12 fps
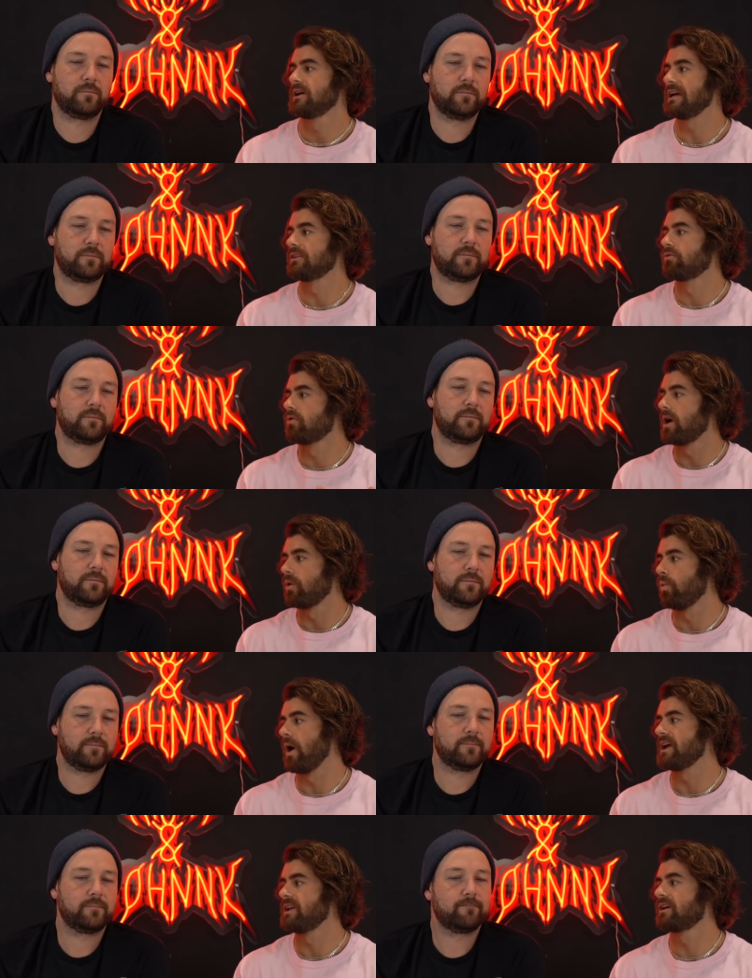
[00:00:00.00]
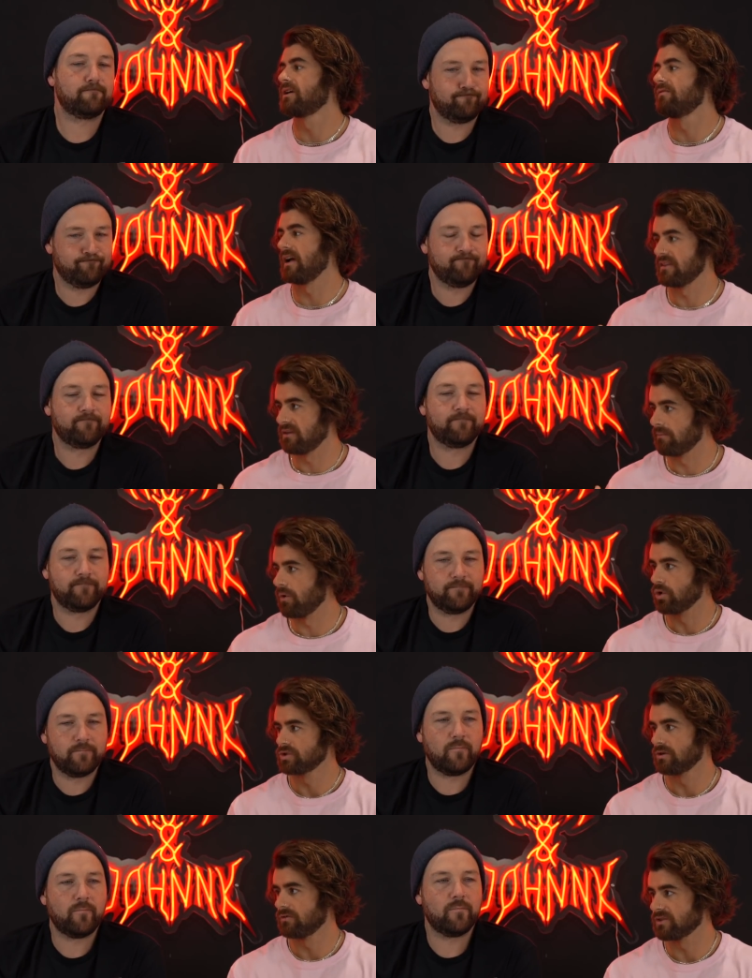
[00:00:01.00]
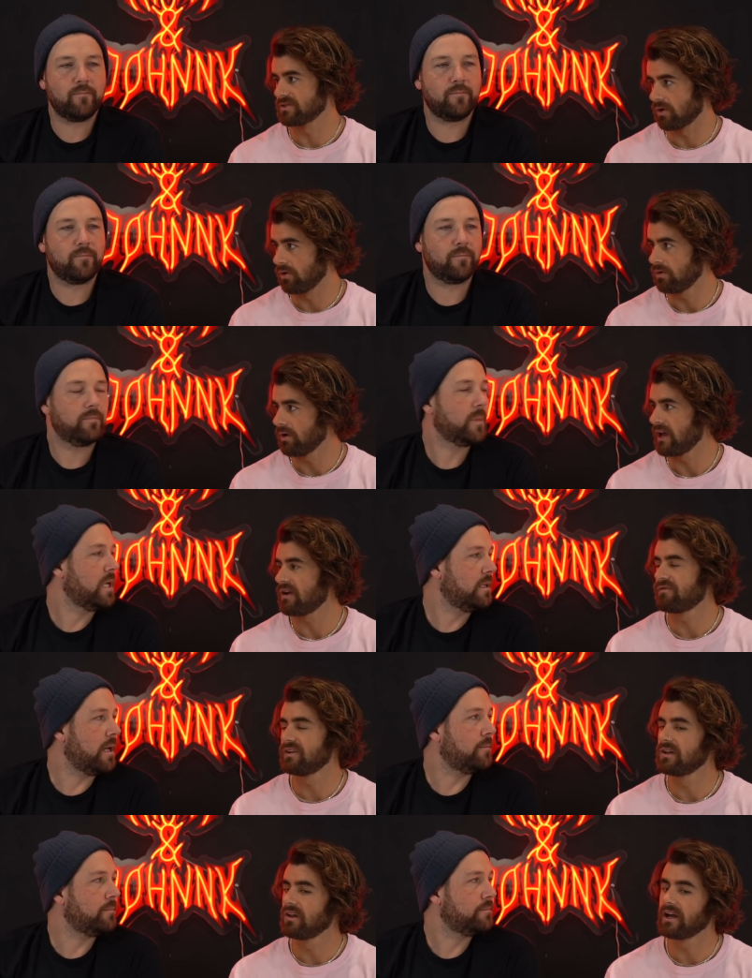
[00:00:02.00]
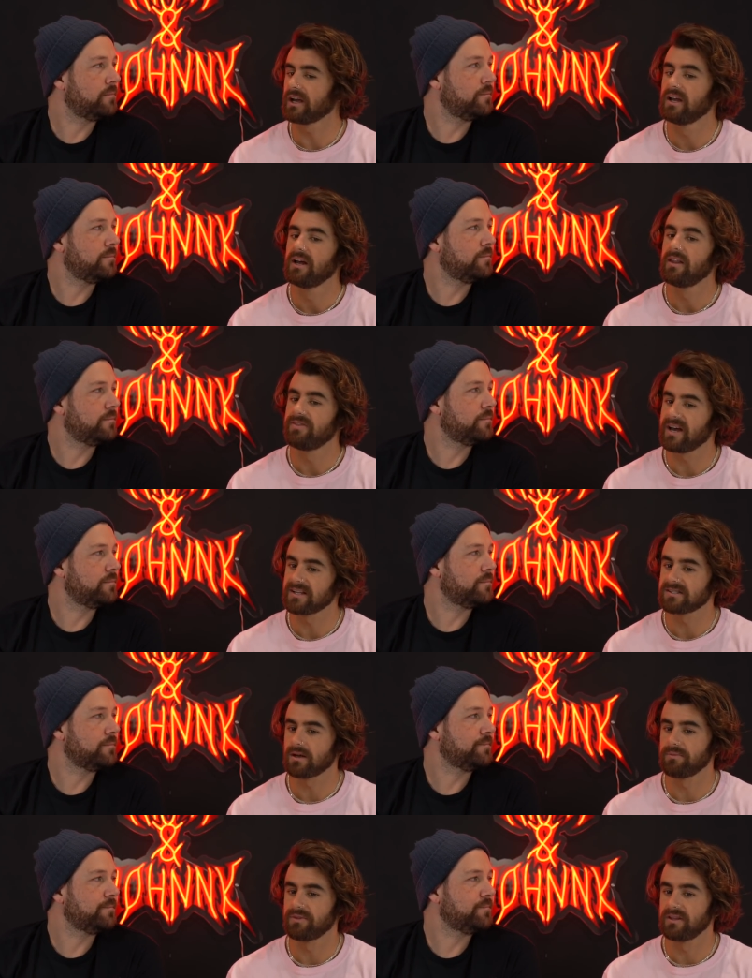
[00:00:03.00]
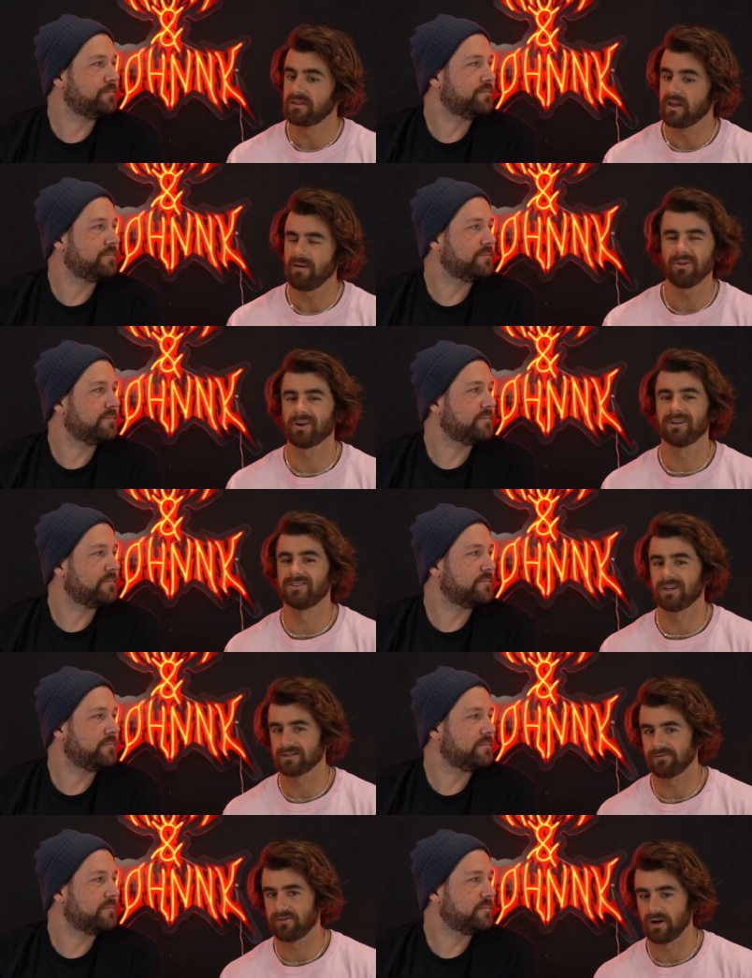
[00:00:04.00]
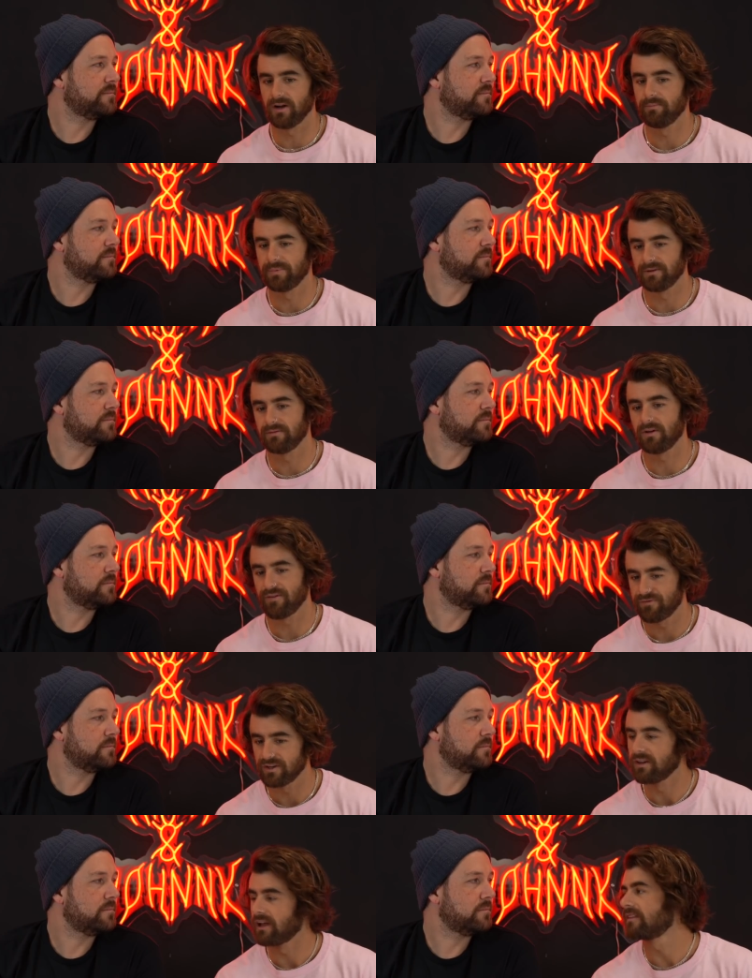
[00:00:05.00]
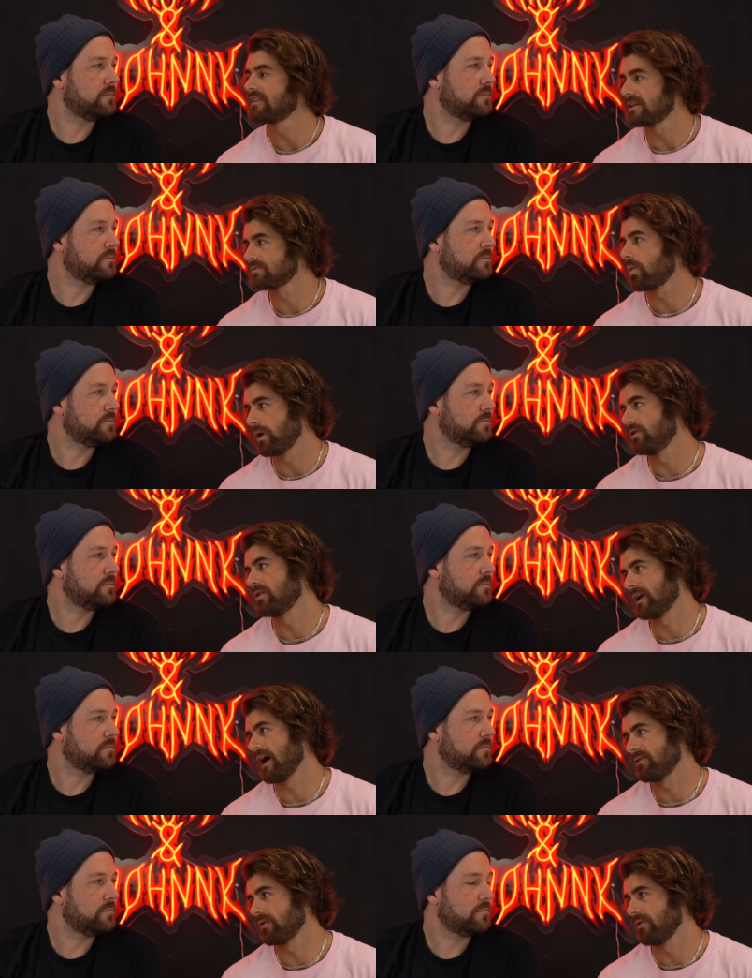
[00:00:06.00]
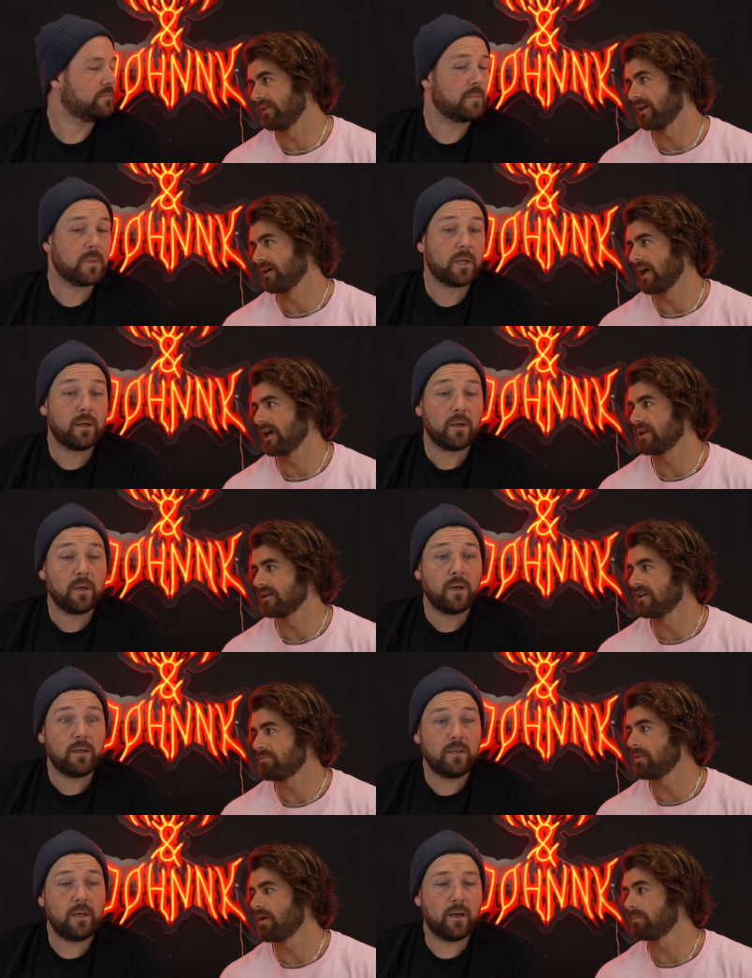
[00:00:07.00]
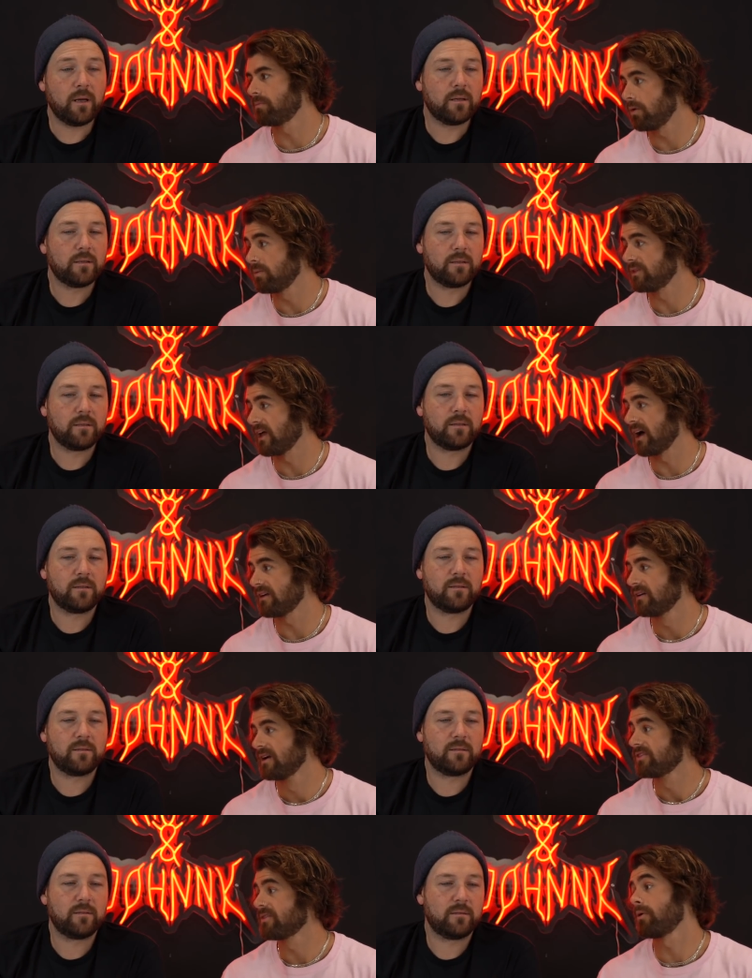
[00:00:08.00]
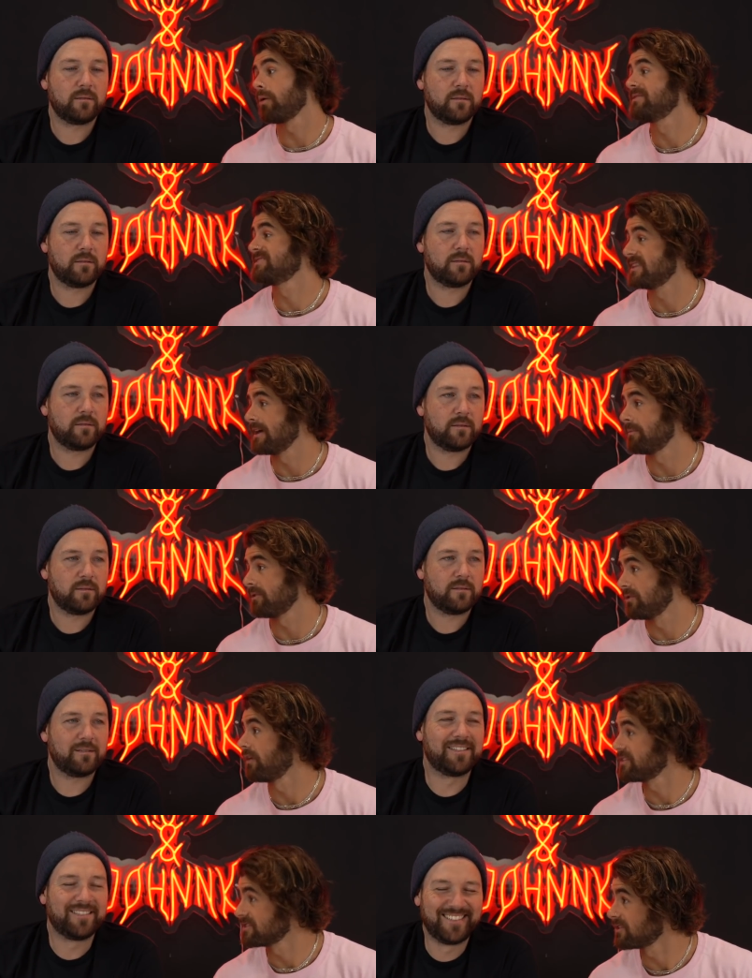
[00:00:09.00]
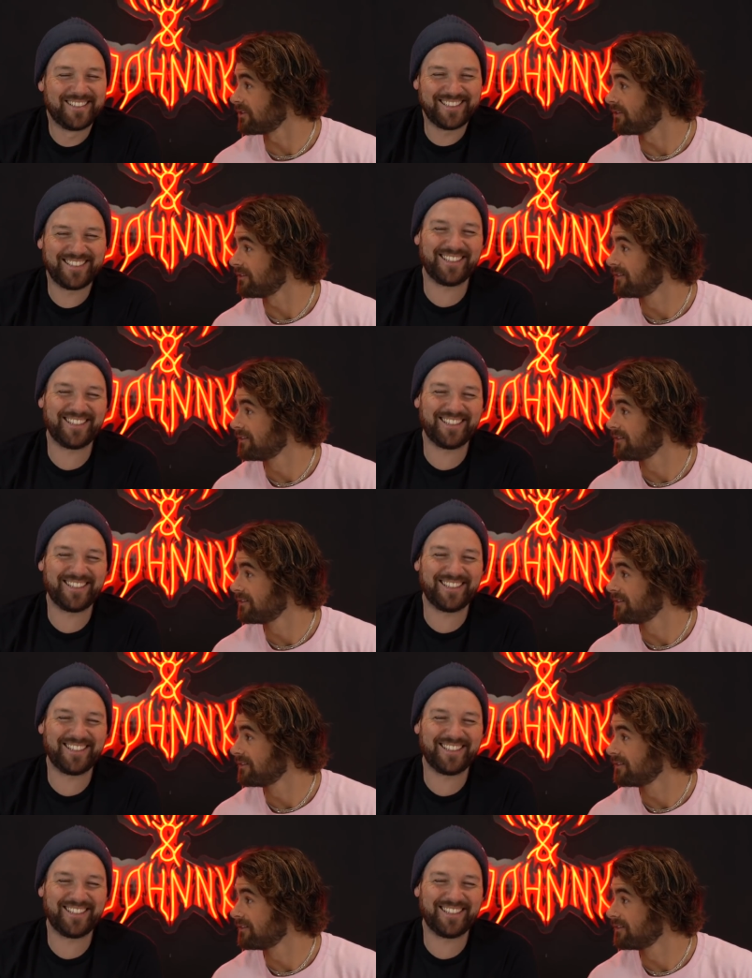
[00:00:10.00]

Speaker 1: in the right way to convey the emotion of the song. And I feel yeah. like that's something that, I'm not going to justify it, but I feel like that's why you could have it on there. And if people yeah. have a problem with that, the problem is them, not the song.